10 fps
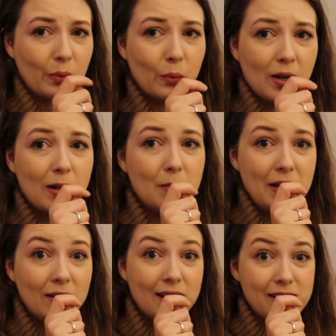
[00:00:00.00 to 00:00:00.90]
I'll
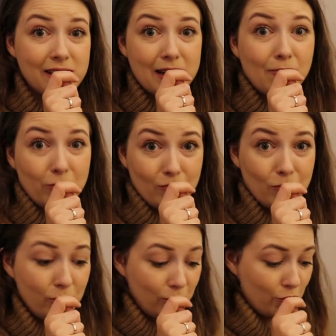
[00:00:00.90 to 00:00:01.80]
be hiding them from
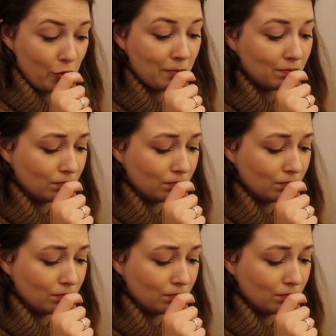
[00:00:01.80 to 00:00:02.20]
Ronald.